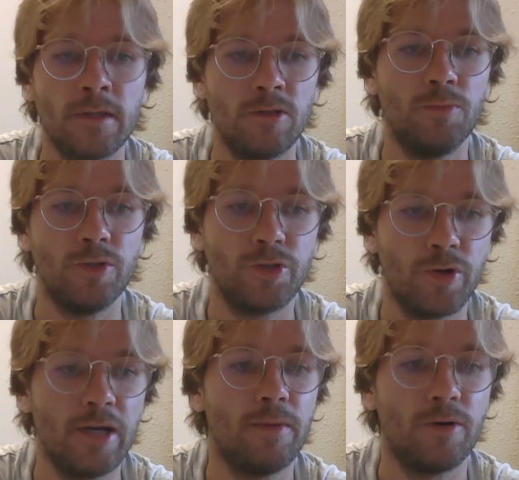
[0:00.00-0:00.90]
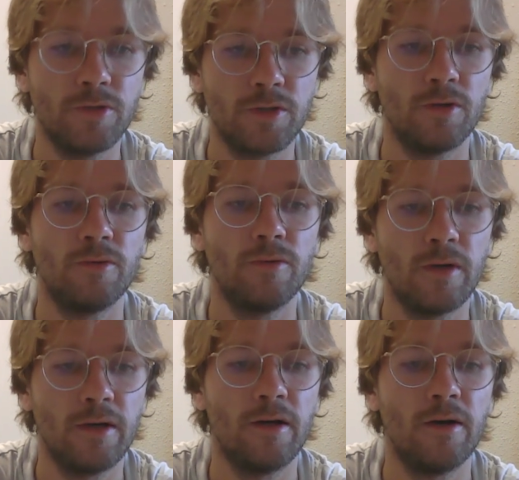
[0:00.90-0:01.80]
portray, but
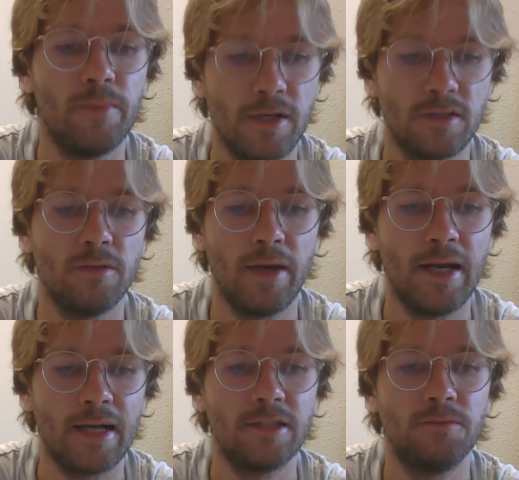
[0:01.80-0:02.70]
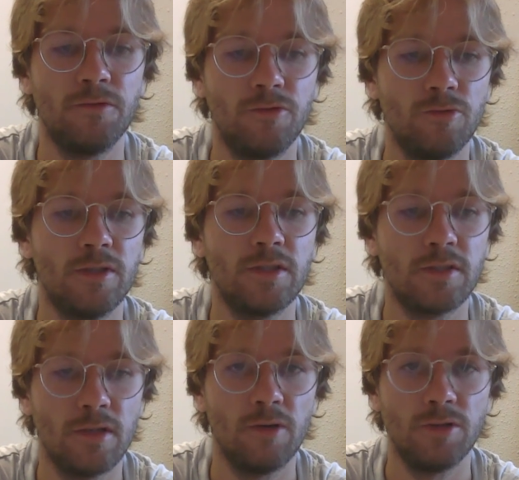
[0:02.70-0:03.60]
also because of the main actor's performance
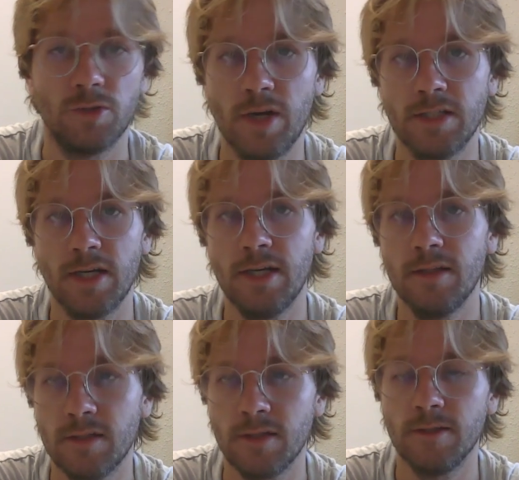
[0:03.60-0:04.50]
was a Razorhead.